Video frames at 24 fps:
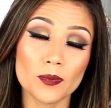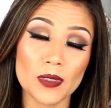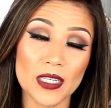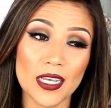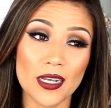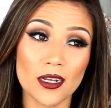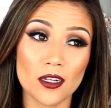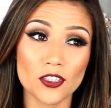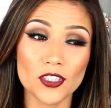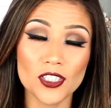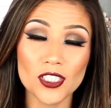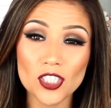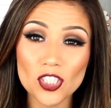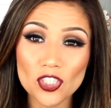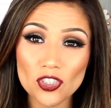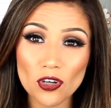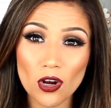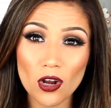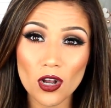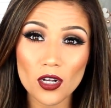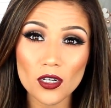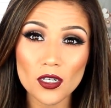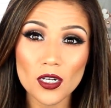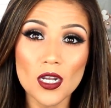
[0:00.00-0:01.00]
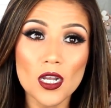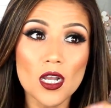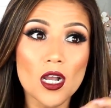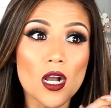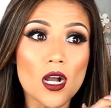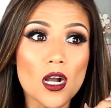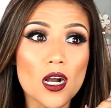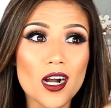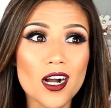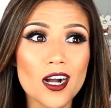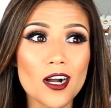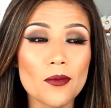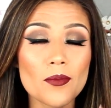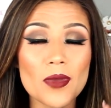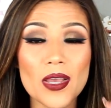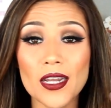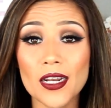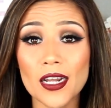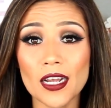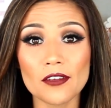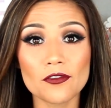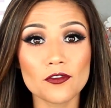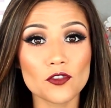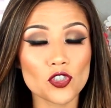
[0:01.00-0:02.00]
be held as strong.
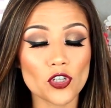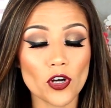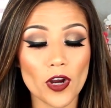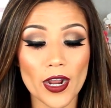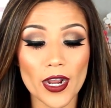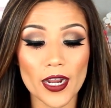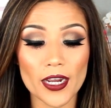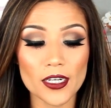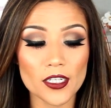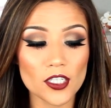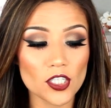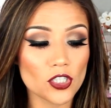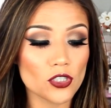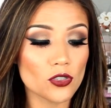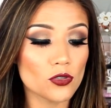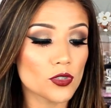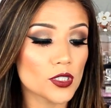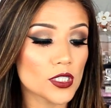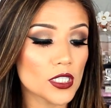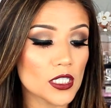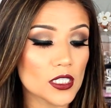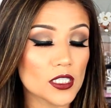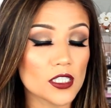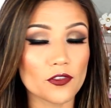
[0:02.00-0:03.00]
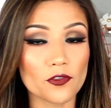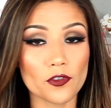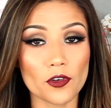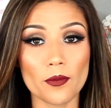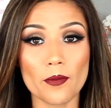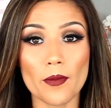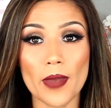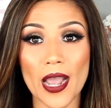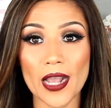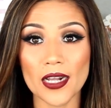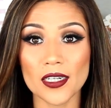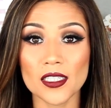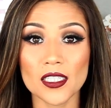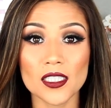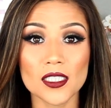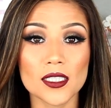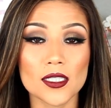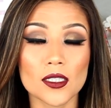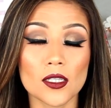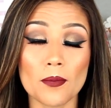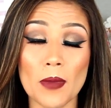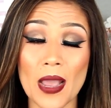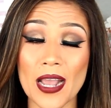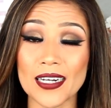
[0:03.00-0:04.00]
And I've tried using different
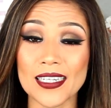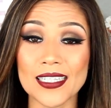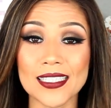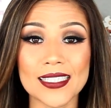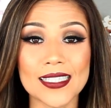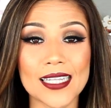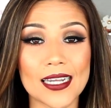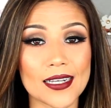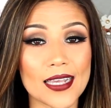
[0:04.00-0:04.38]
magnets, the magnets